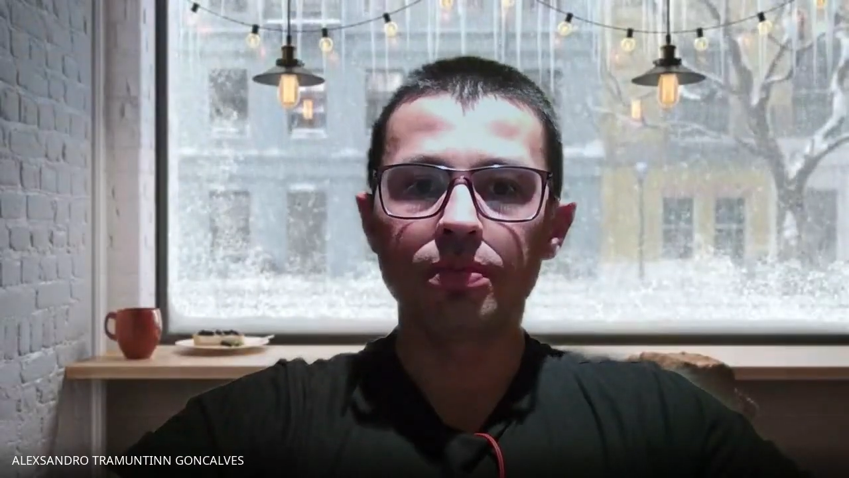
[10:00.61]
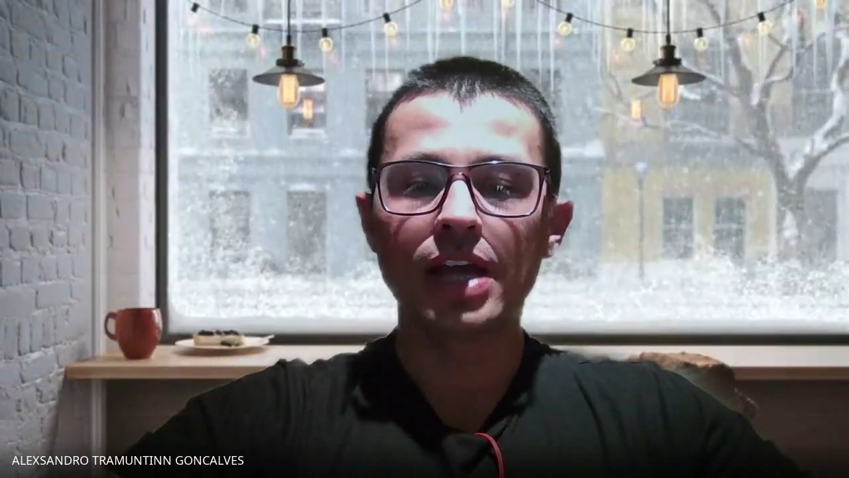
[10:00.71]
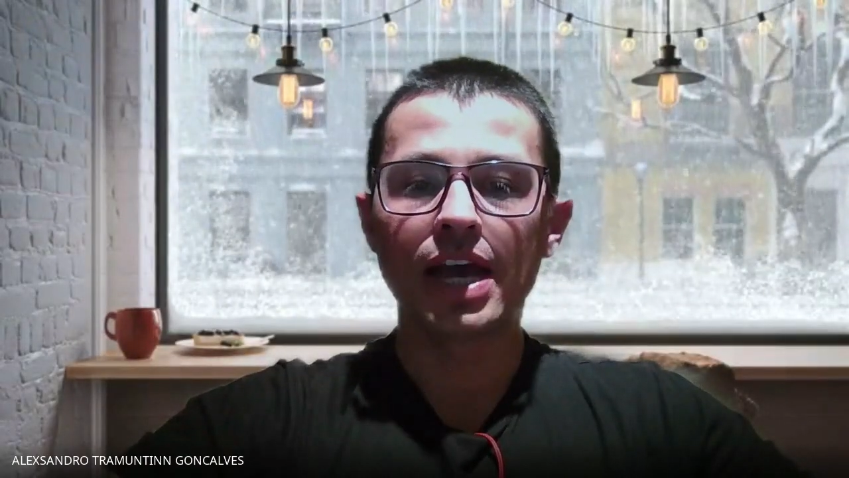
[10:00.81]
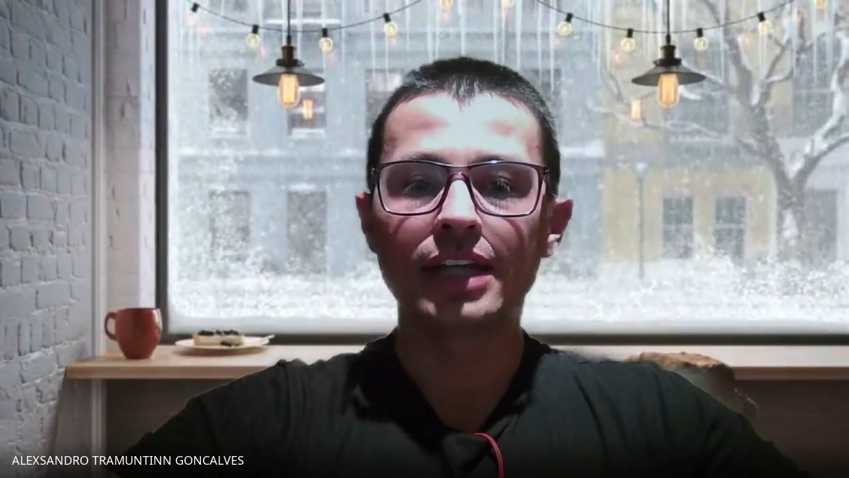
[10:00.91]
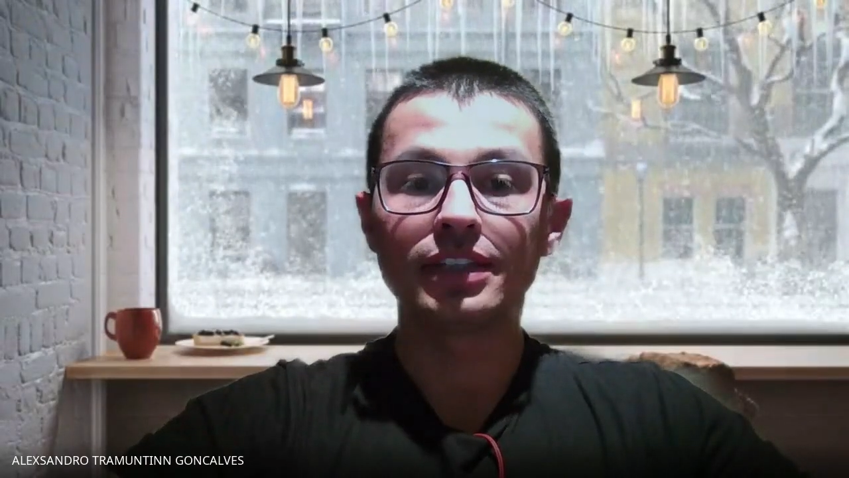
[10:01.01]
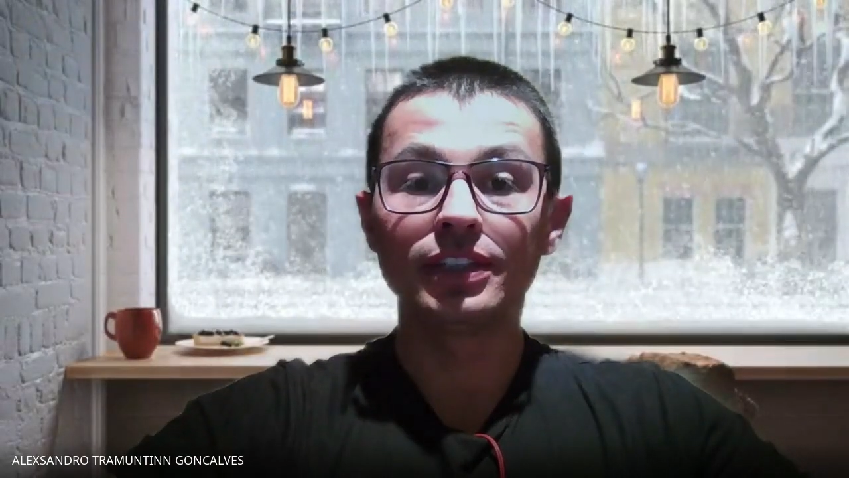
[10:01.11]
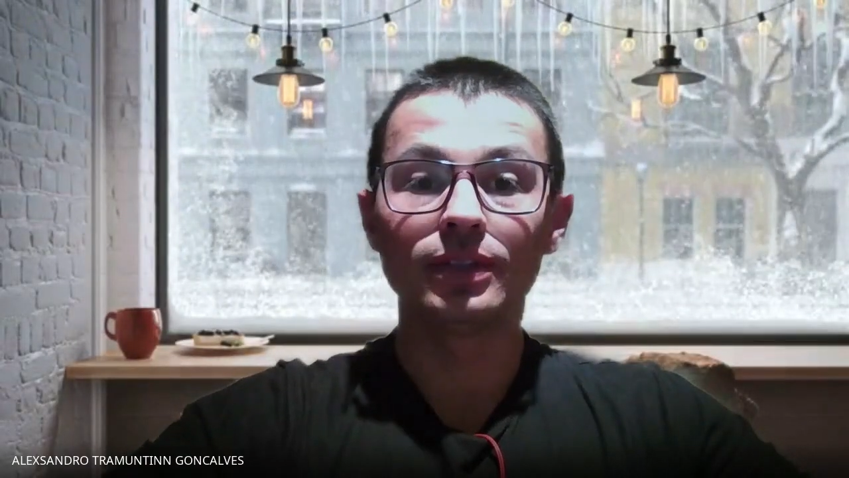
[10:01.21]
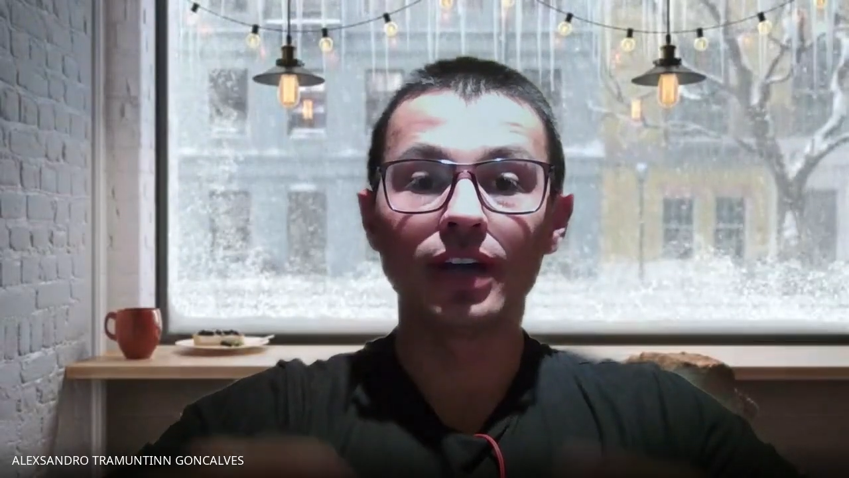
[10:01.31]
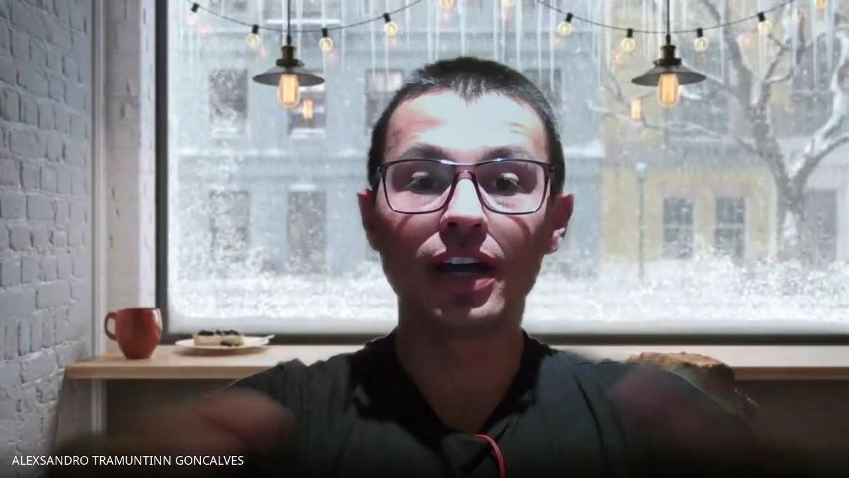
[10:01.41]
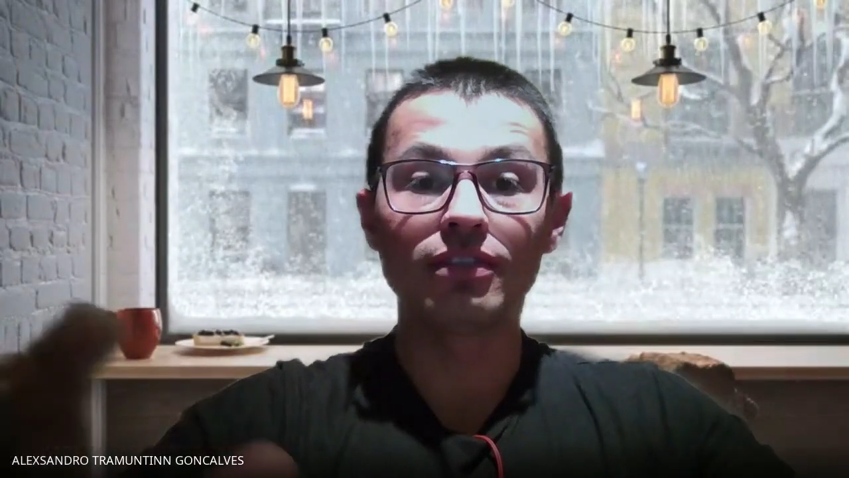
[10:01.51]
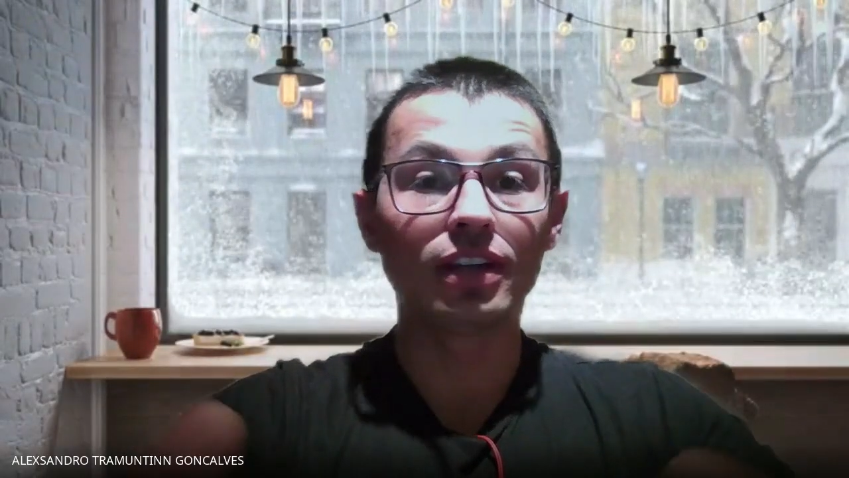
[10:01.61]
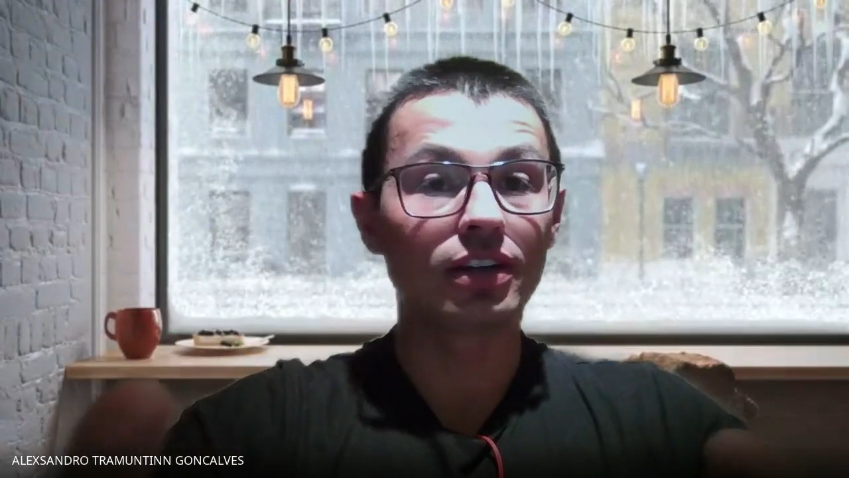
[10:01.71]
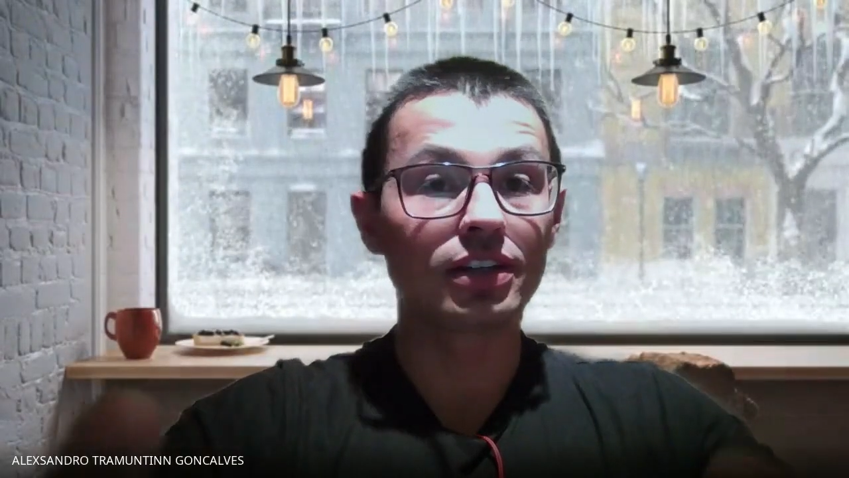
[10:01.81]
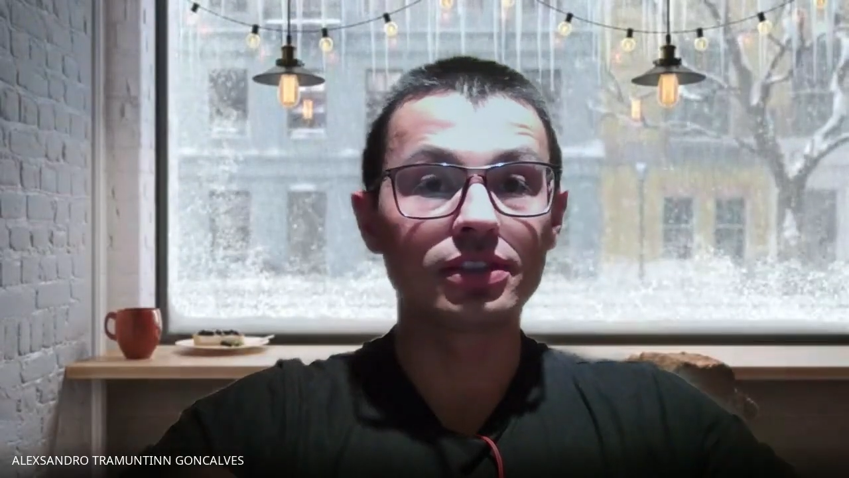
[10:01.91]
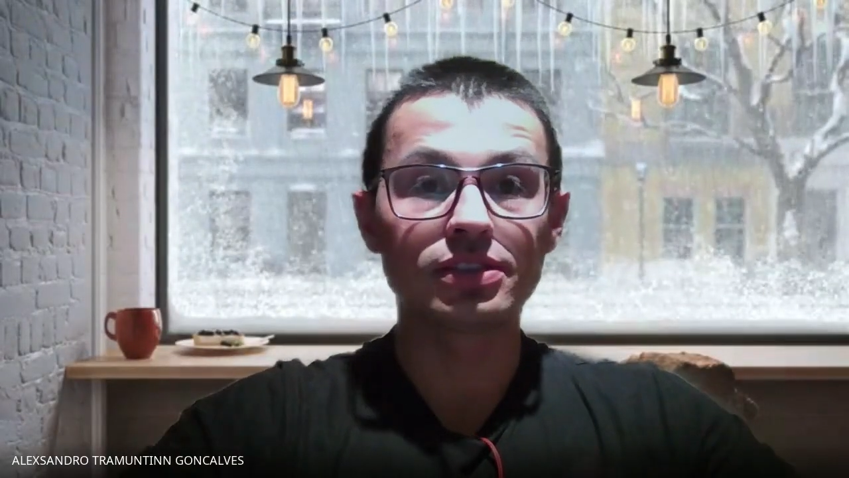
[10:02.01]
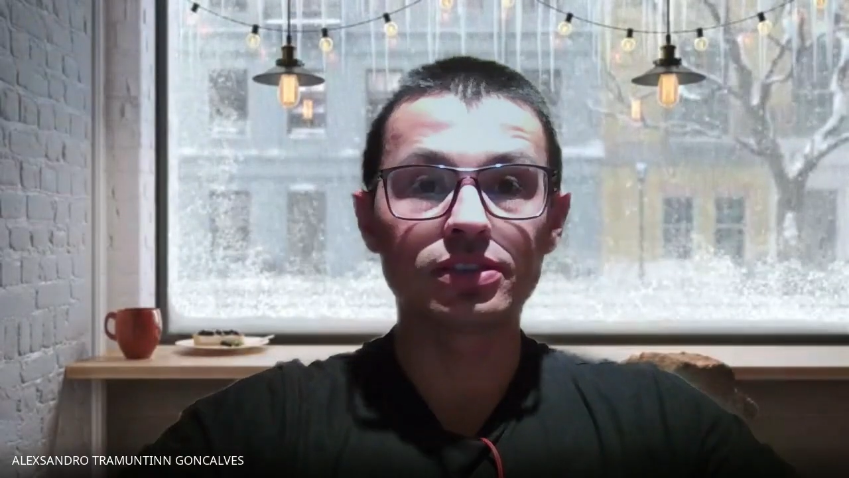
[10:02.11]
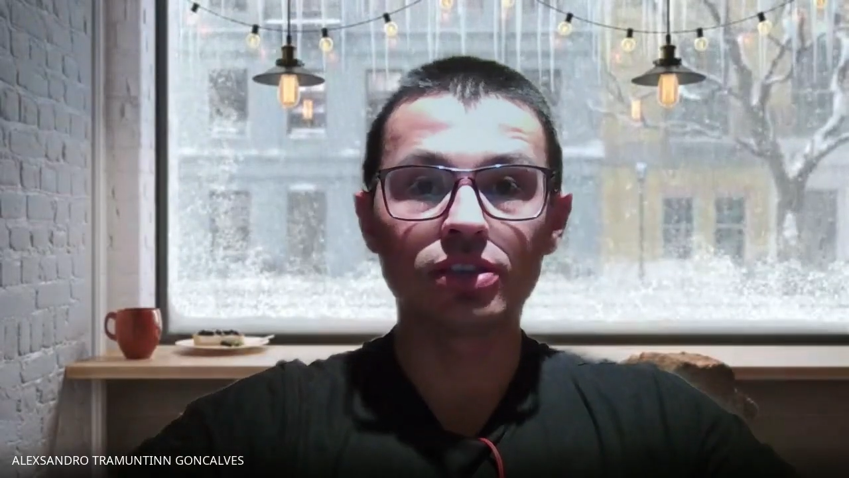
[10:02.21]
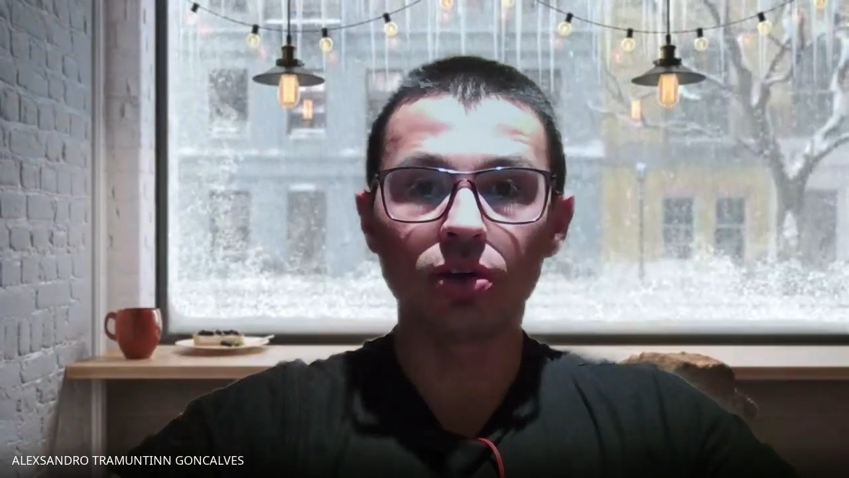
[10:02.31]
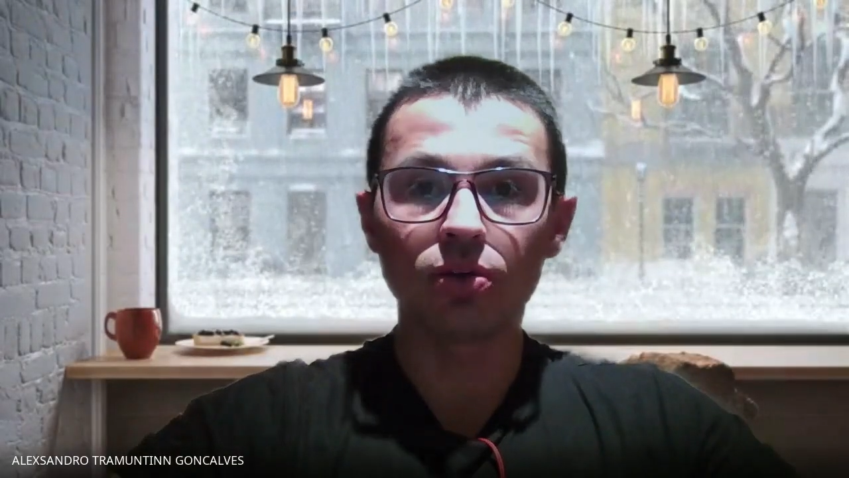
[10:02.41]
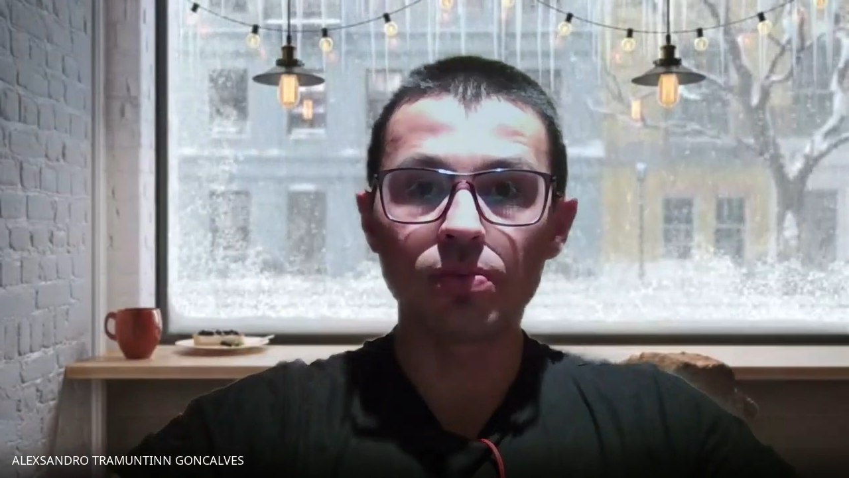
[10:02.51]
that you have learned so